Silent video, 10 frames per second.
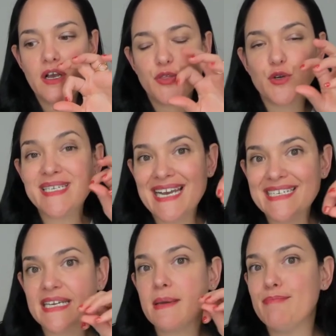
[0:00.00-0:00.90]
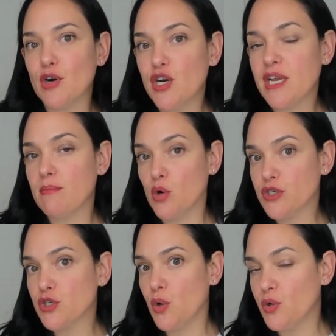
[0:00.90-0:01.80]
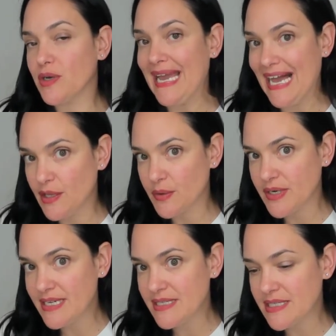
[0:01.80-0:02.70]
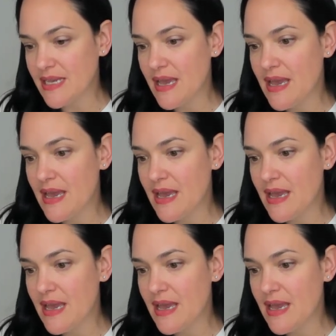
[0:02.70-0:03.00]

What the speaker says: They're technically burning more total calories,